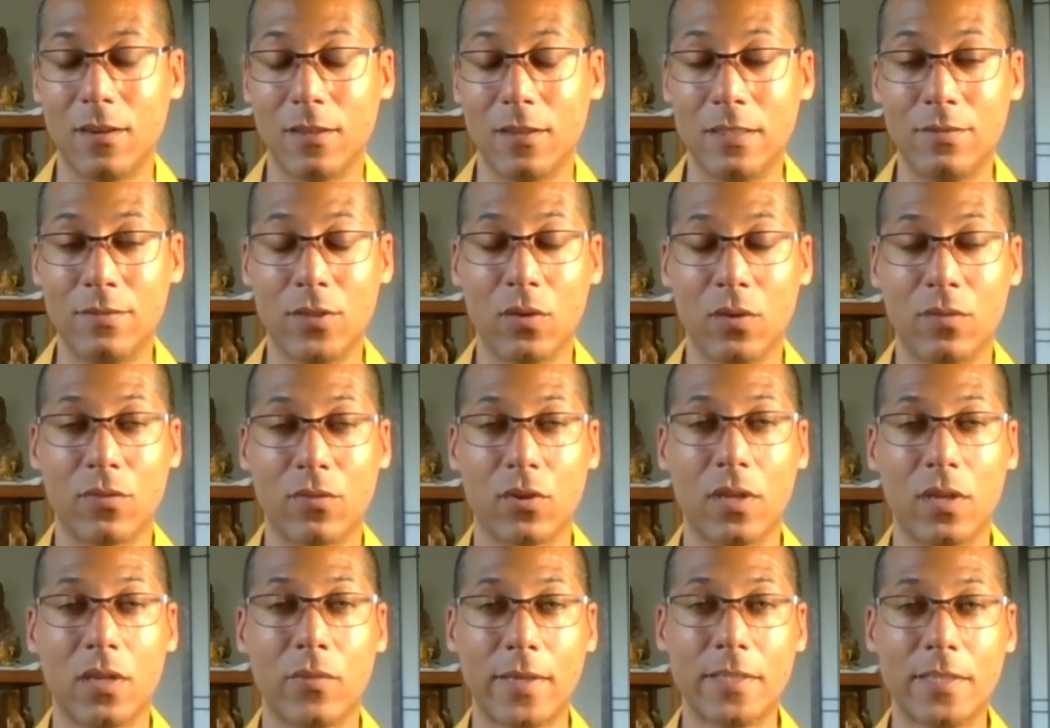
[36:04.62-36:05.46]
even
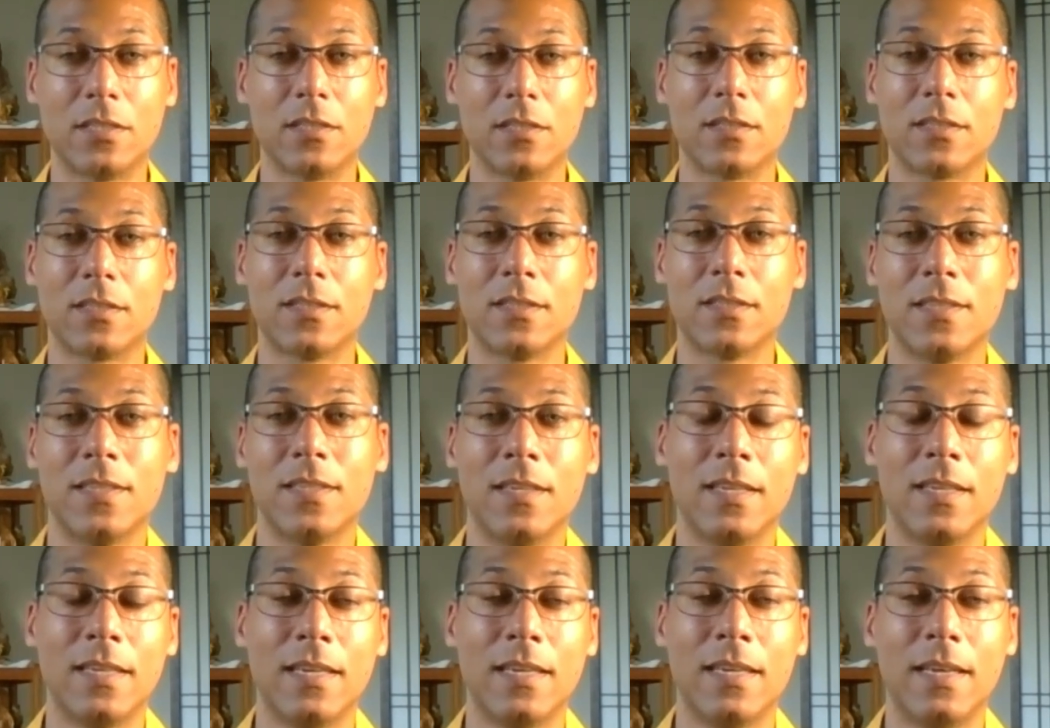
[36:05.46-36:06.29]
overtly racist,
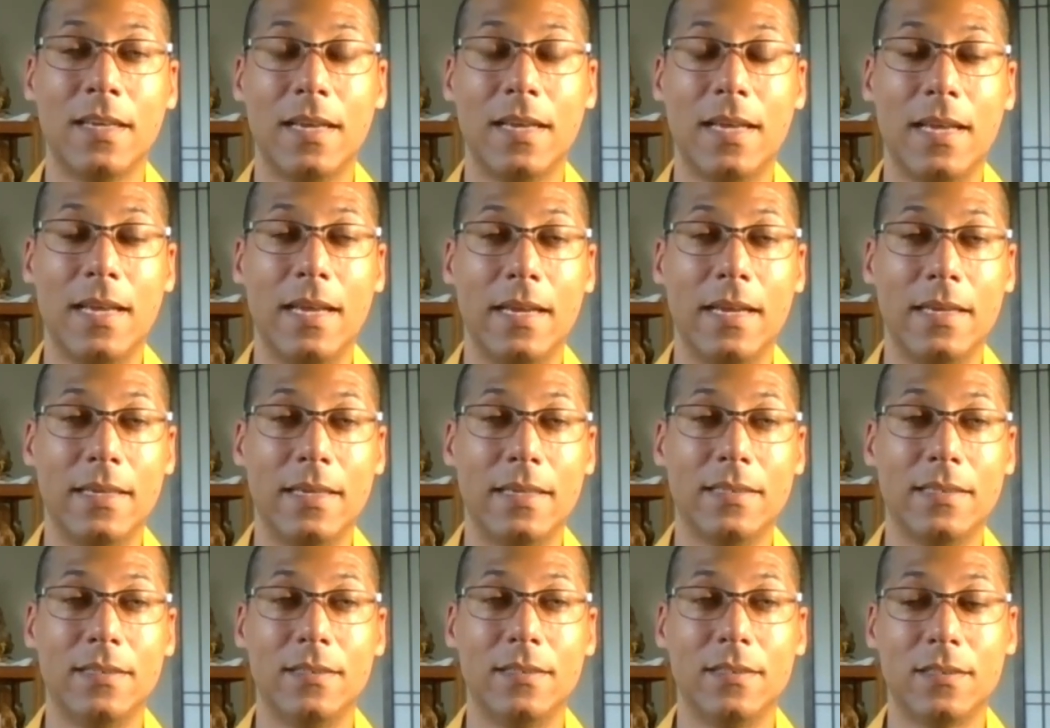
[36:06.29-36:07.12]

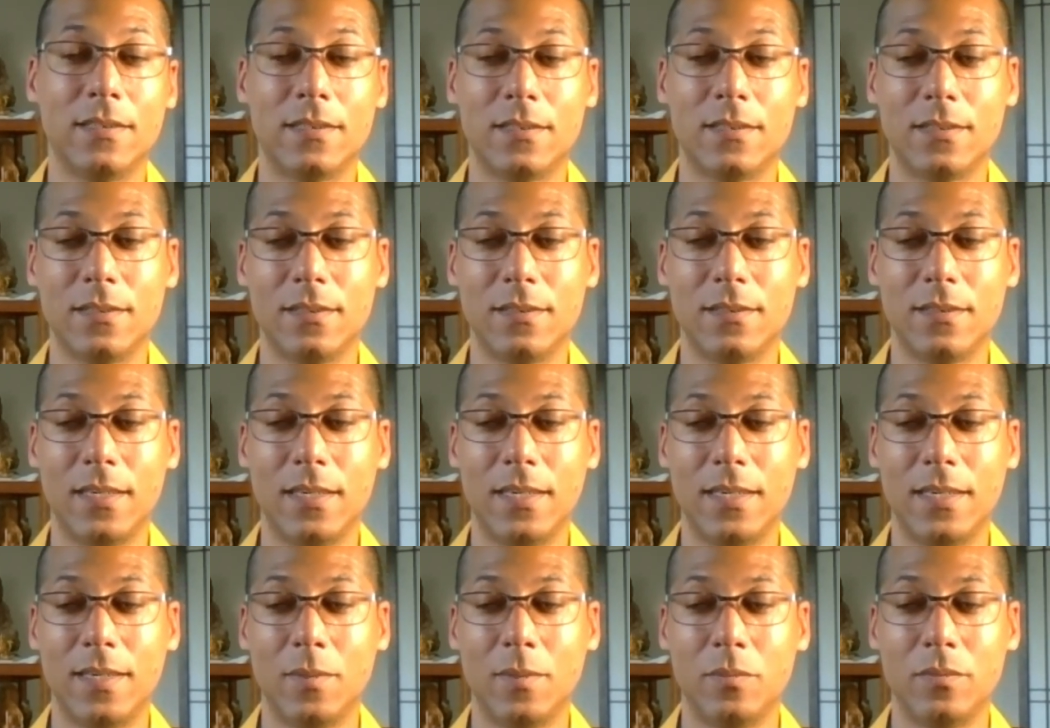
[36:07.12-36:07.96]
and
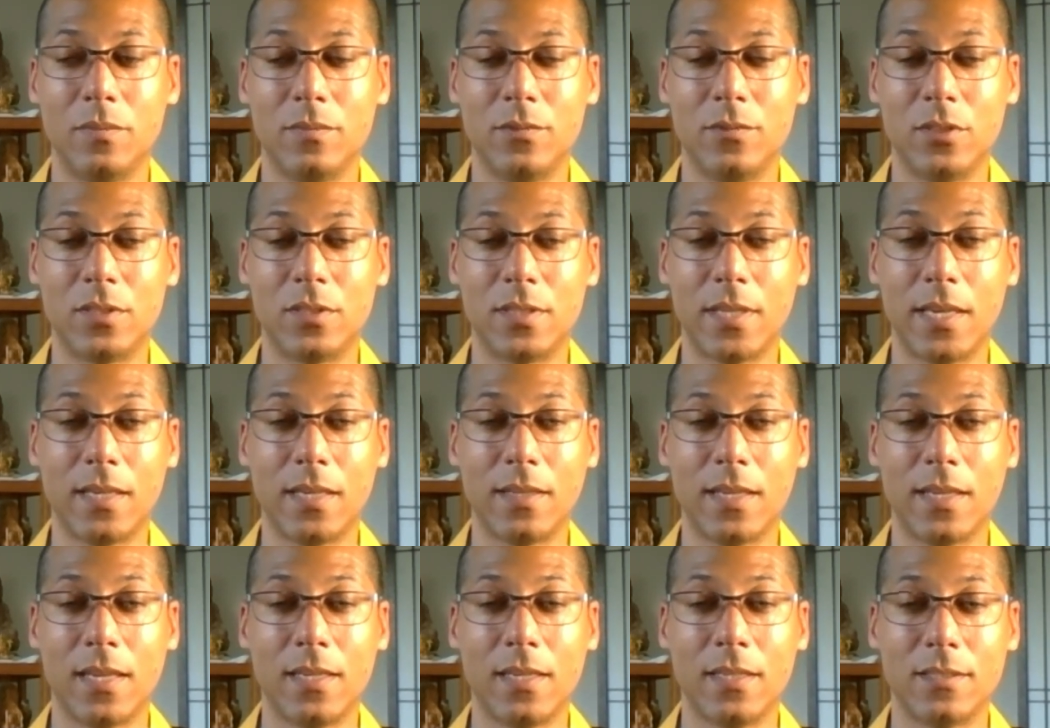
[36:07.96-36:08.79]
just saying
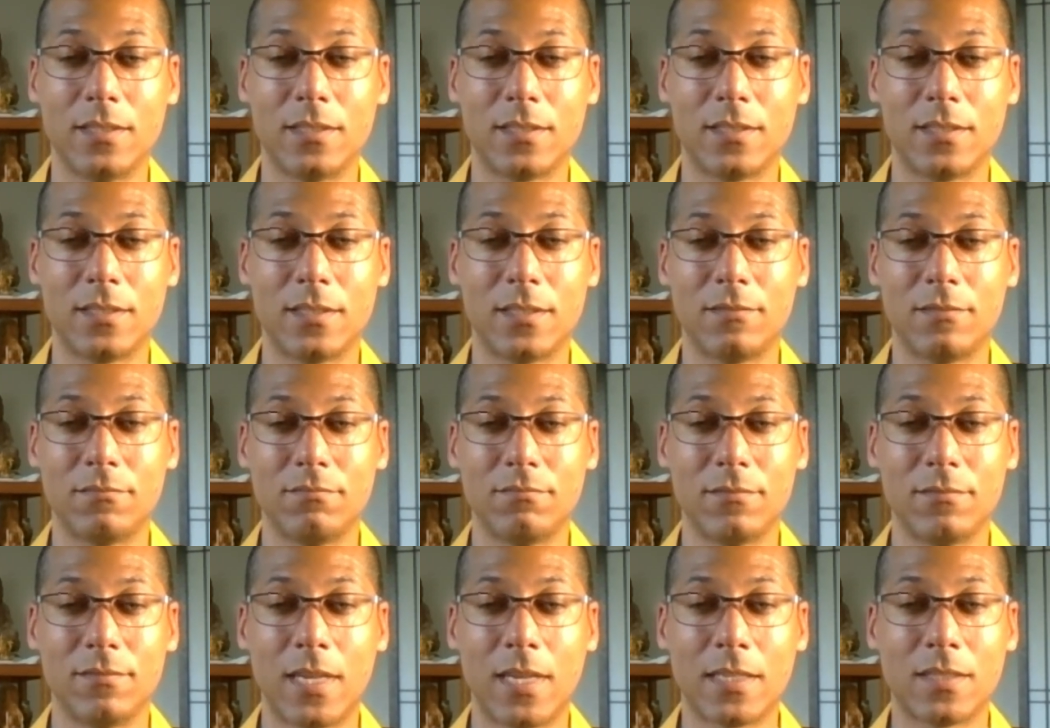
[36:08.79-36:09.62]
that it's
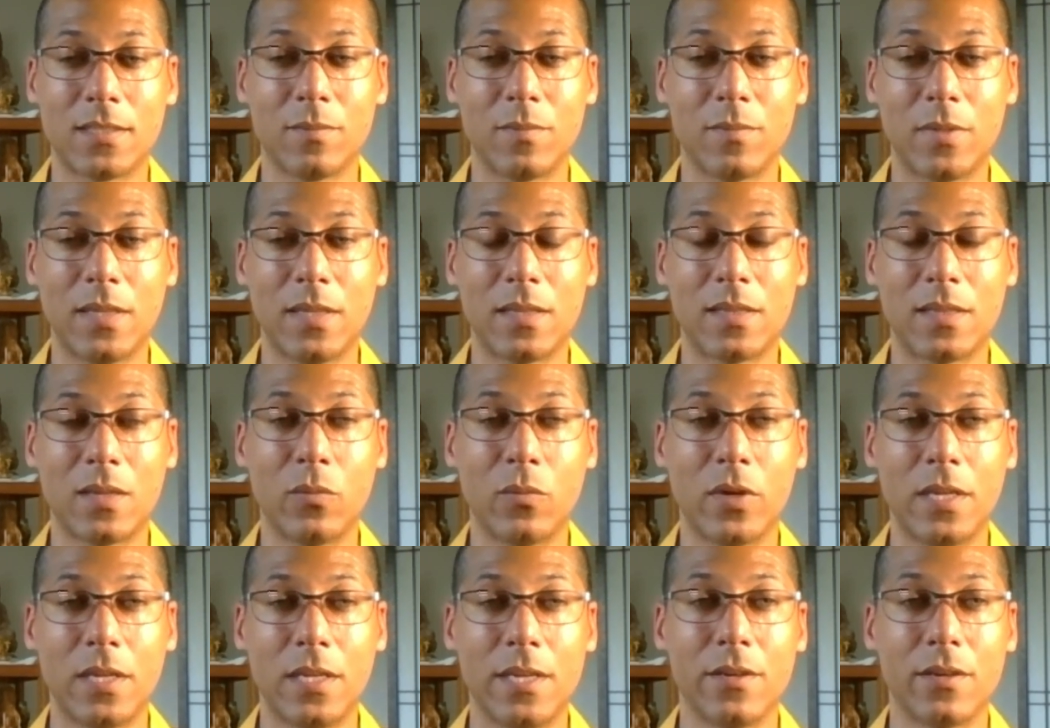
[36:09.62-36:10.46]
not something that they
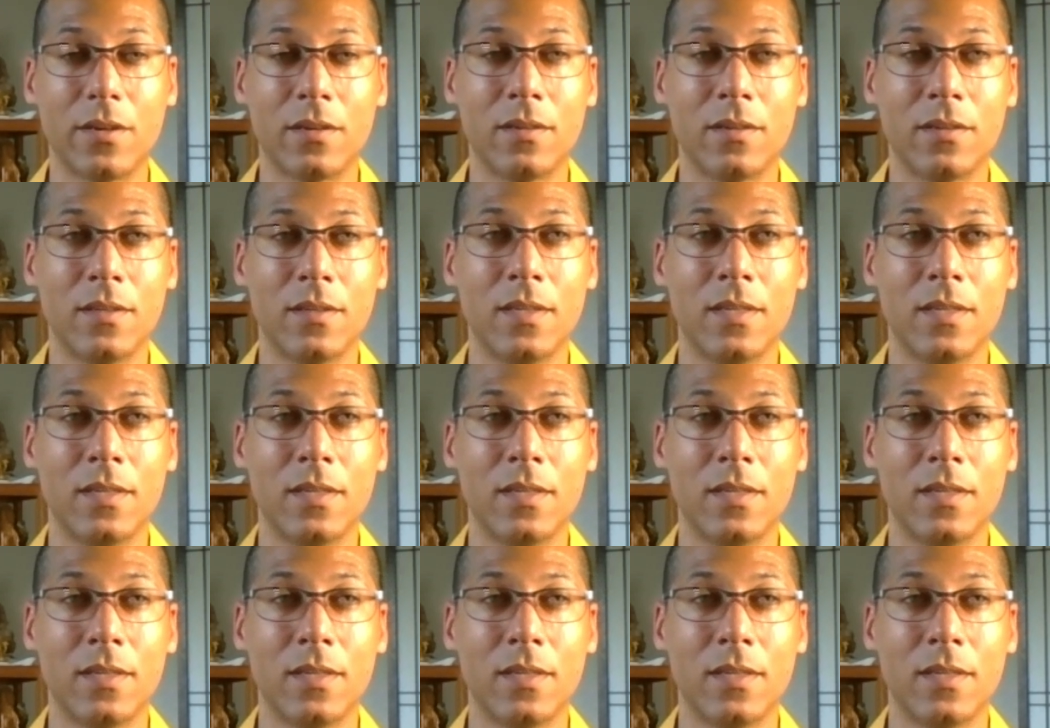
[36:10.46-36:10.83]
want to hear.